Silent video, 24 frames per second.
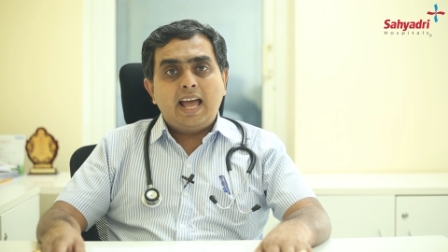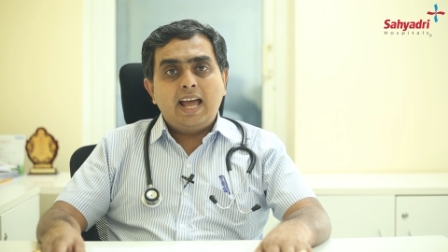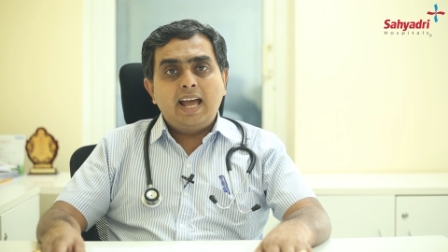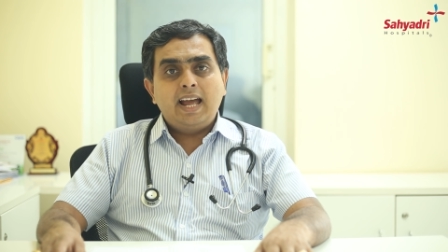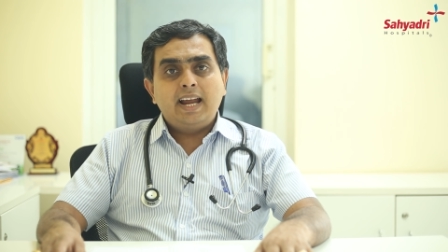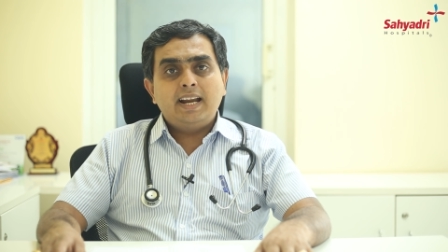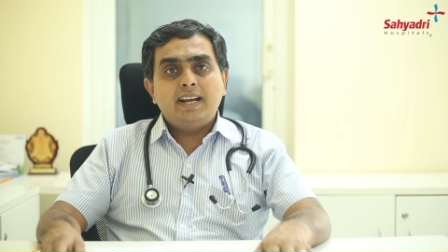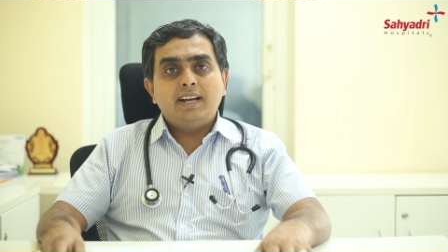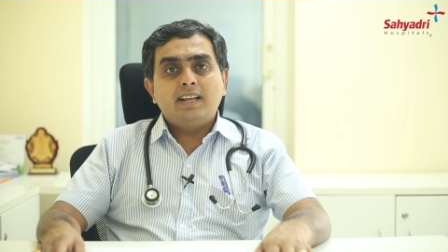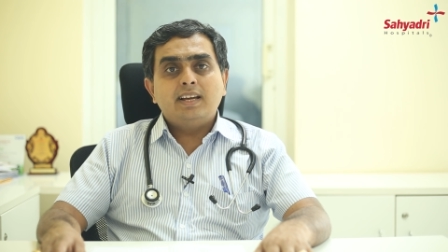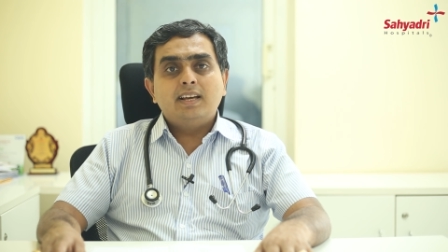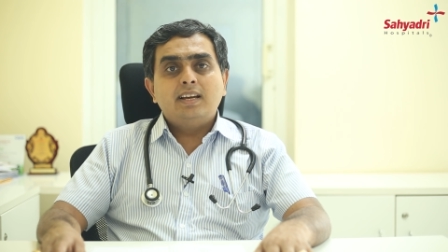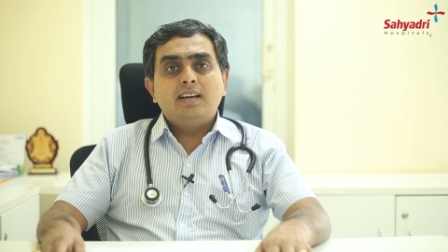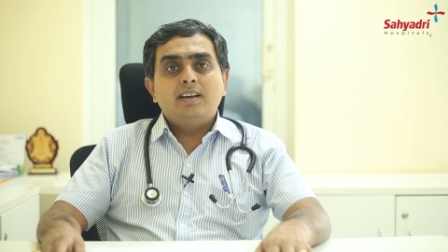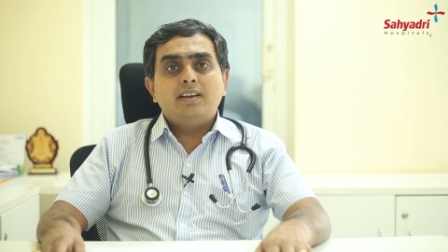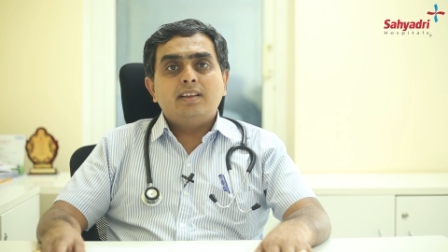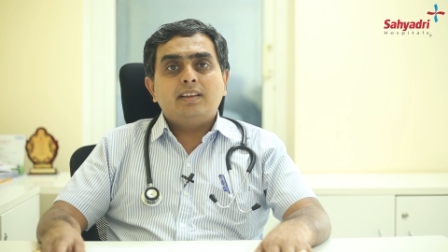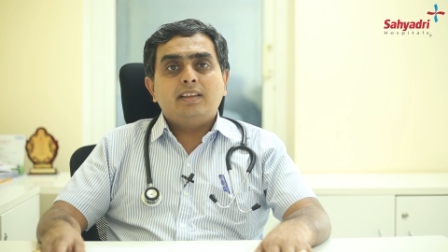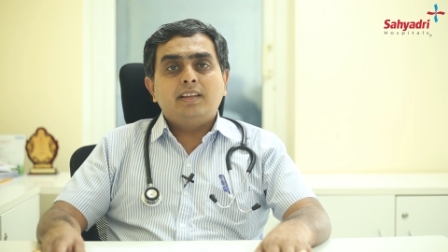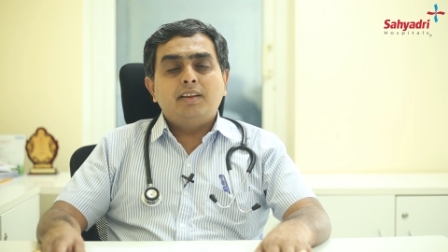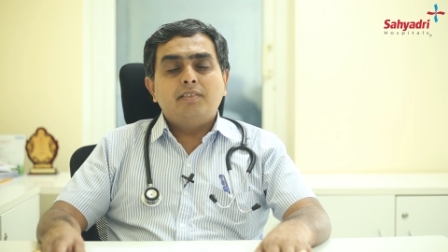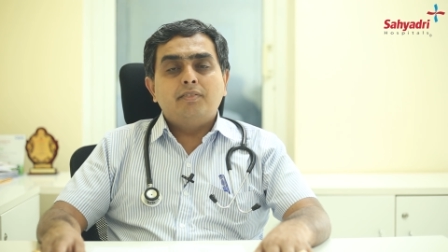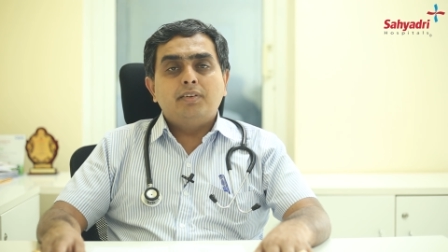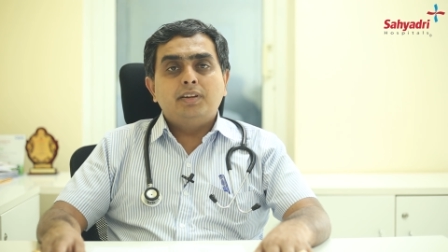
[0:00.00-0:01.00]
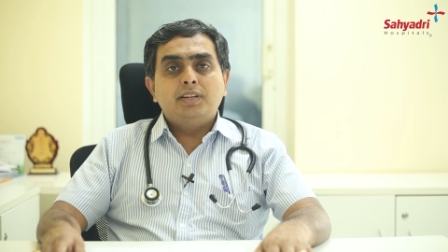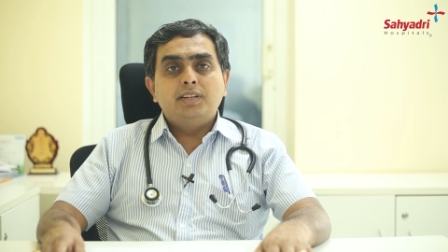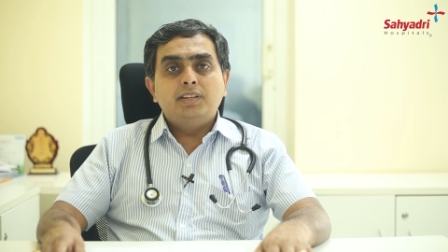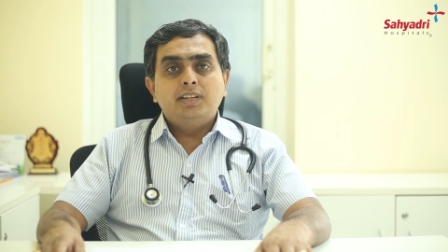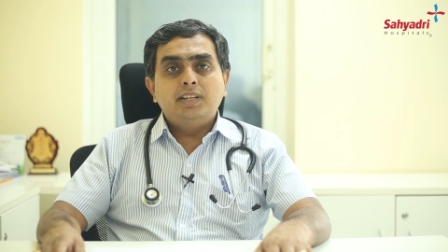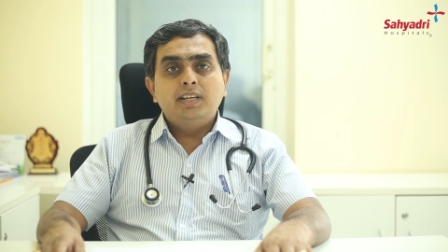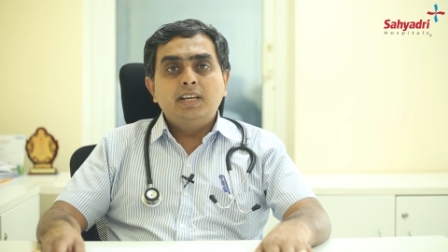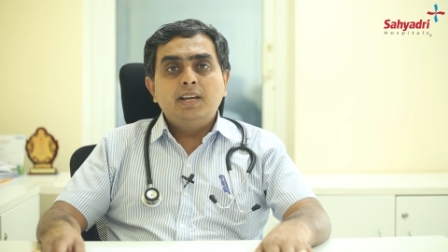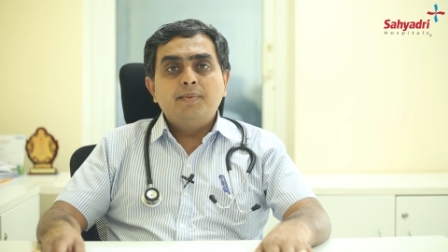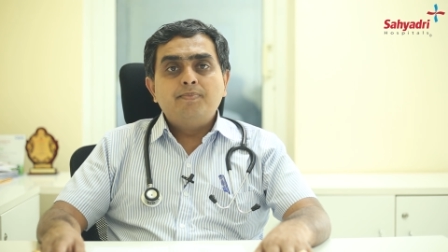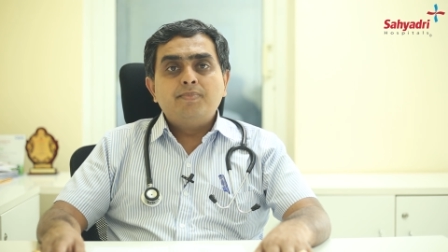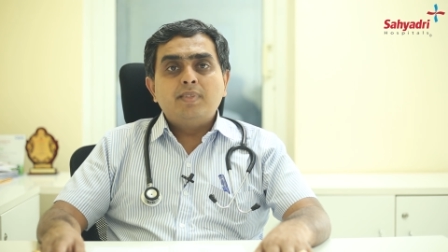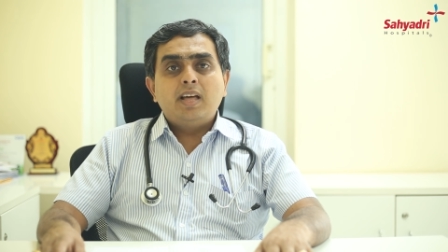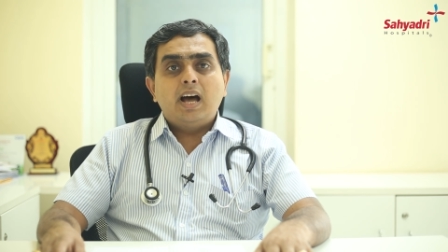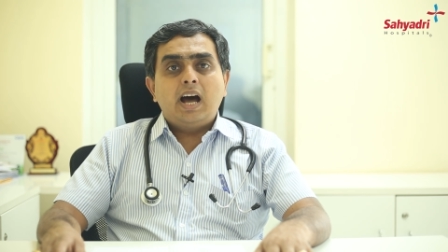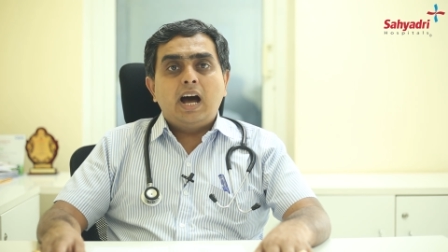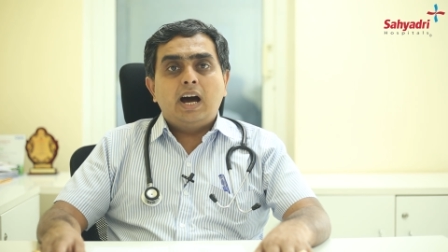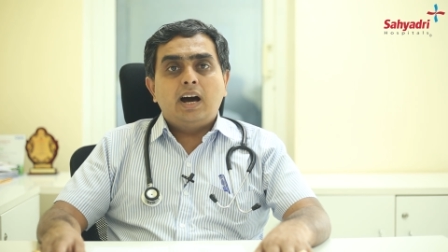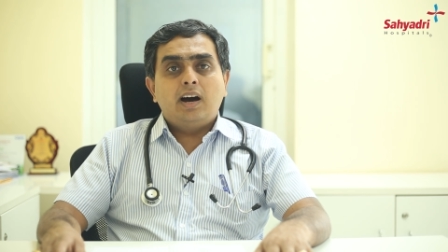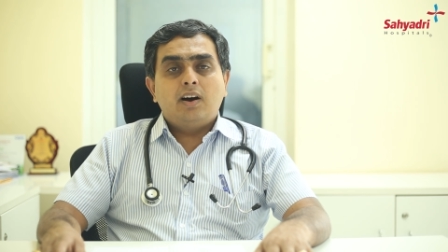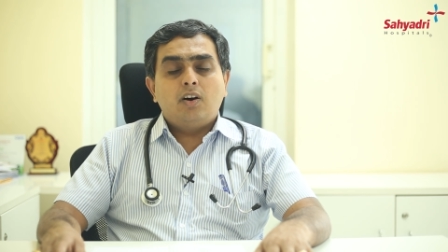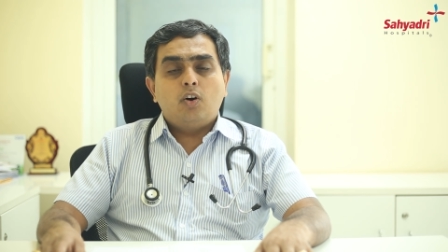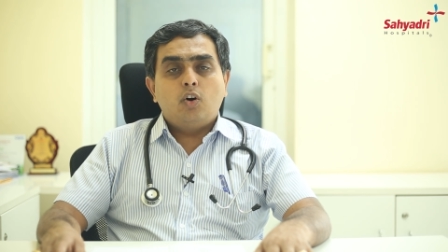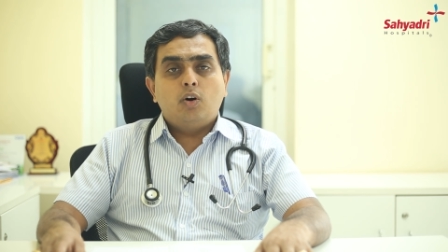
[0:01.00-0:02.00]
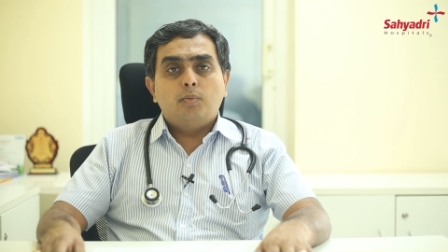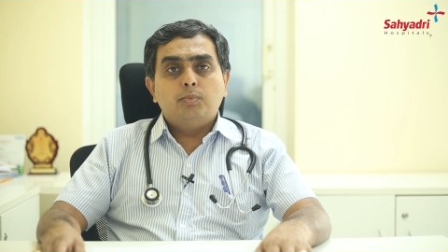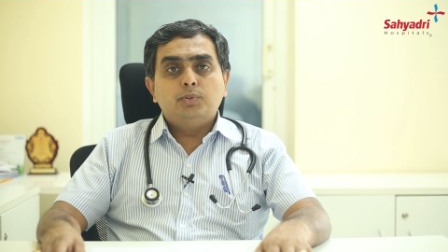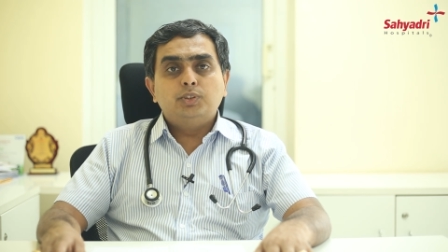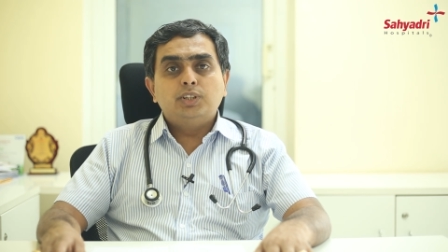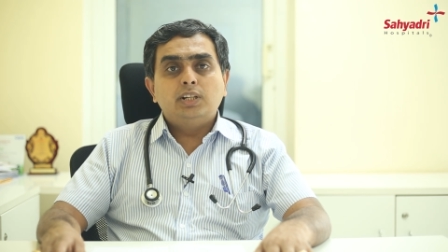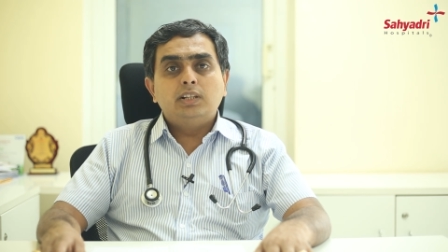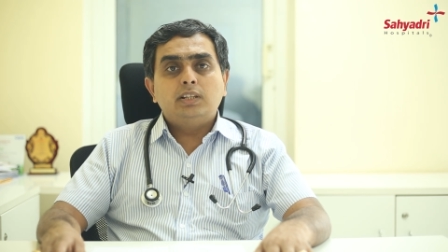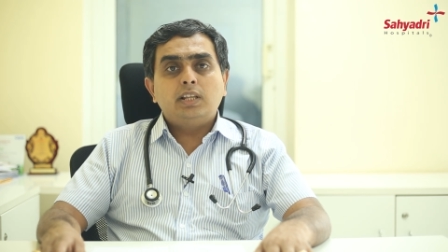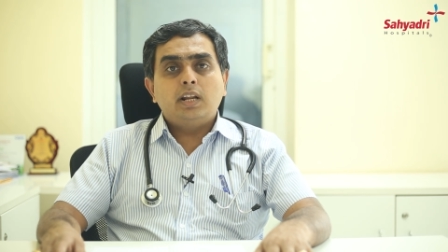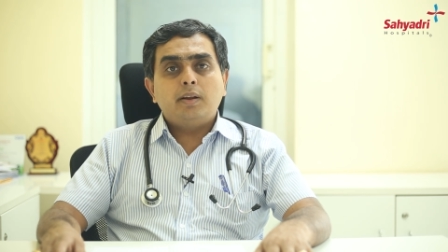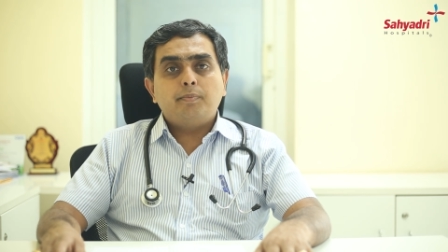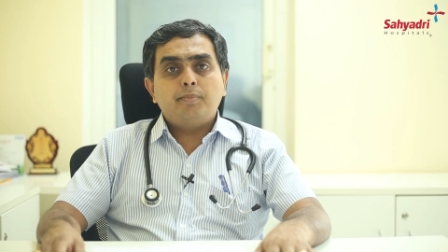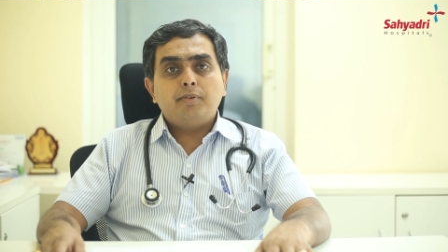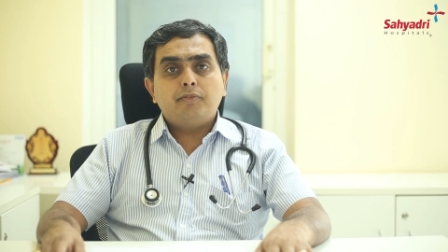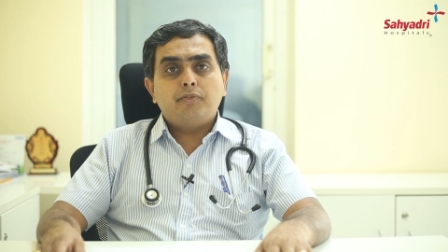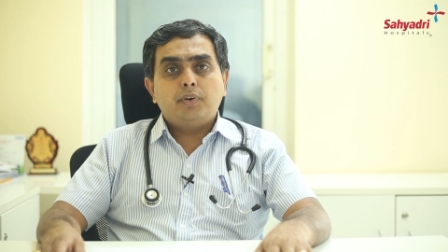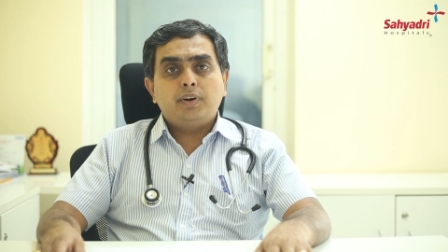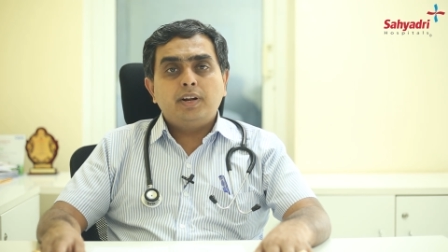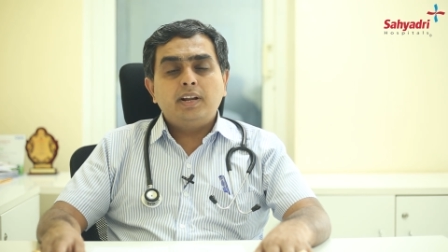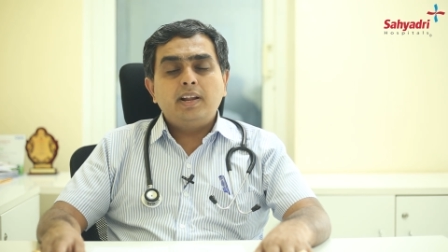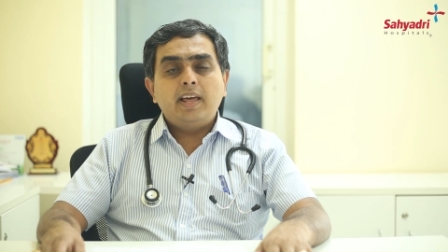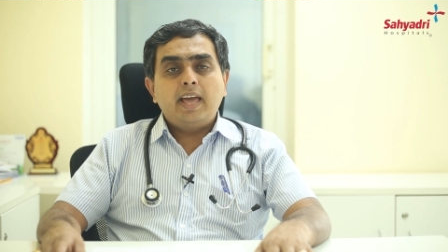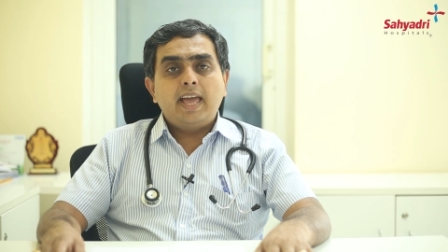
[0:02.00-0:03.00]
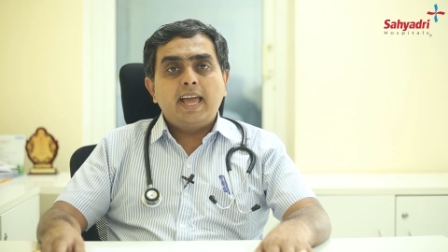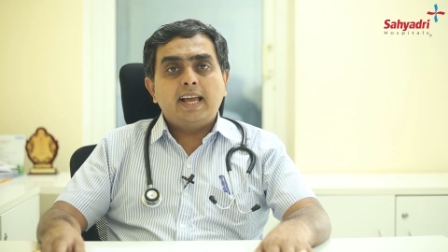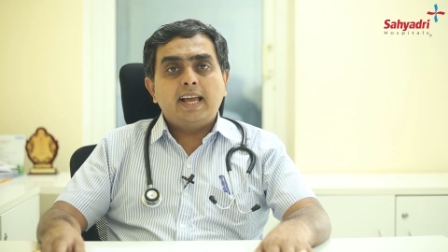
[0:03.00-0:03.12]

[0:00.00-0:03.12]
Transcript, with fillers: and given the uh, hormonal therapy for an